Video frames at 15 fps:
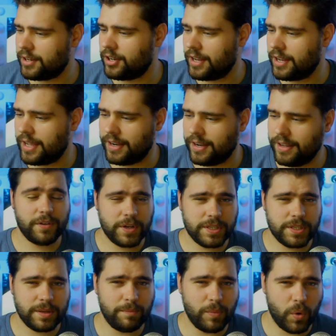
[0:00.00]
the internet for
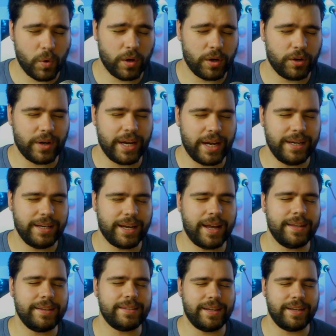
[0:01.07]
some more great
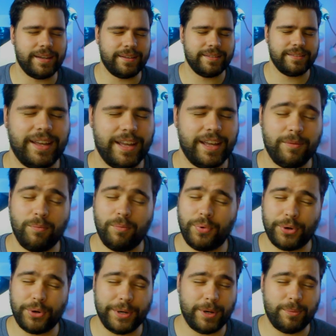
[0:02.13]
content. And
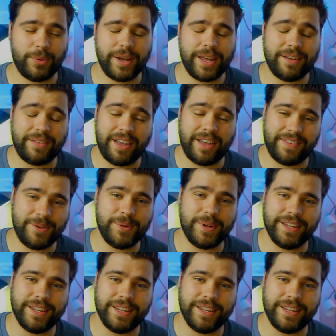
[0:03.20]
boy oh boy have I found